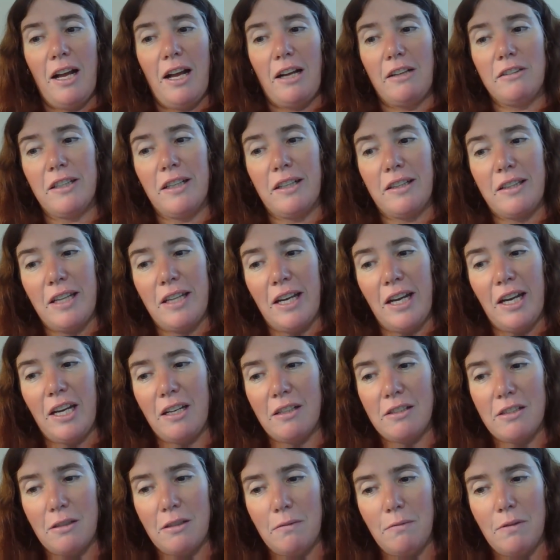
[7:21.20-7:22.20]
Helga, thank
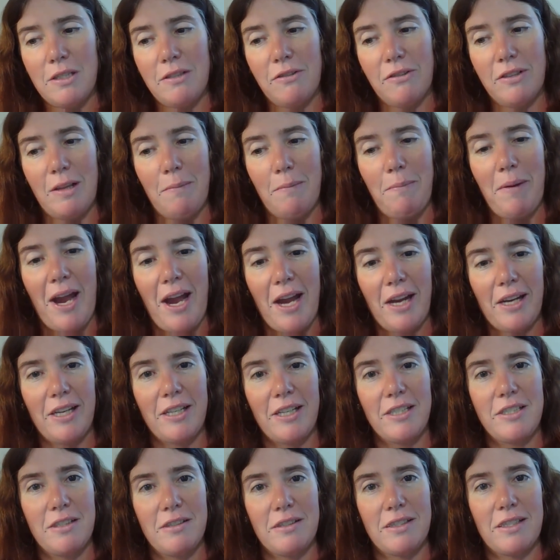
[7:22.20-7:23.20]
you so much for the
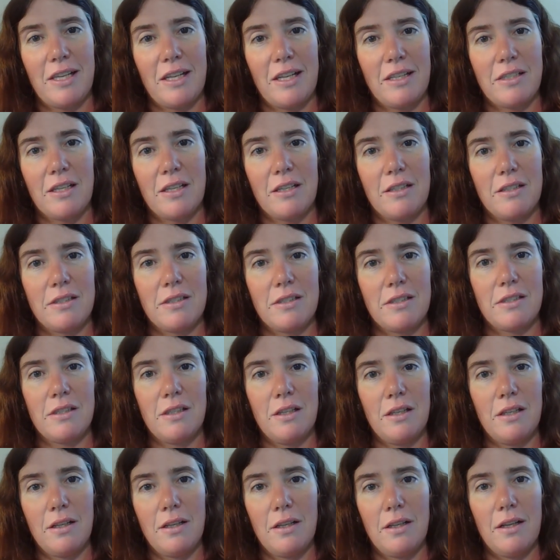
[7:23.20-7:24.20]
package you sent us.
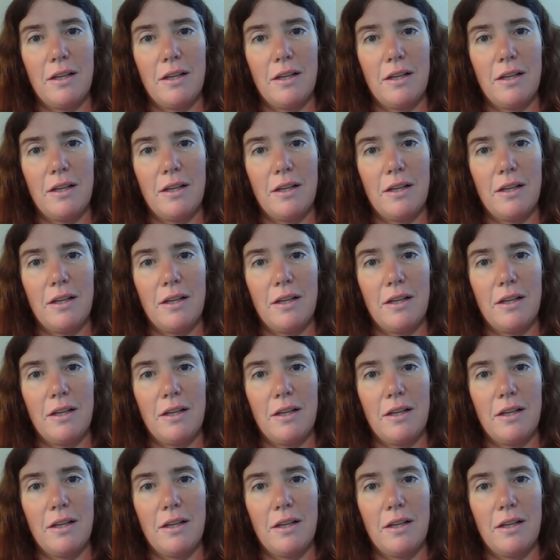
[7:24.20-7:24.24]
